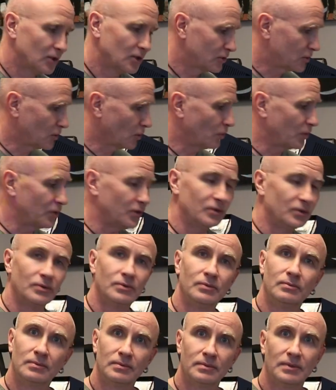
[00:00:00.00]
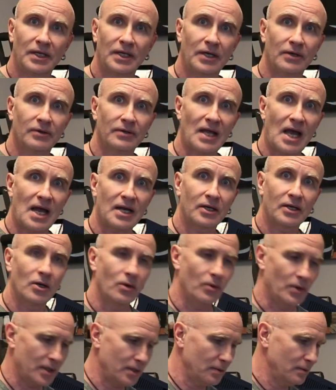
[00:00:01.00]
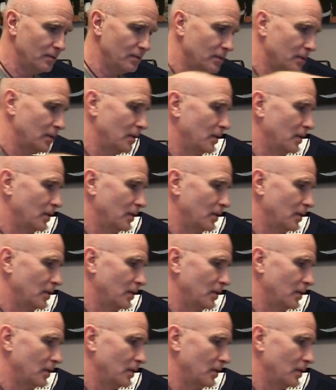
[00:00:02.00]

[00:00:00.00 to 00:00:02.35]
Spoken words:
So when you hear that going,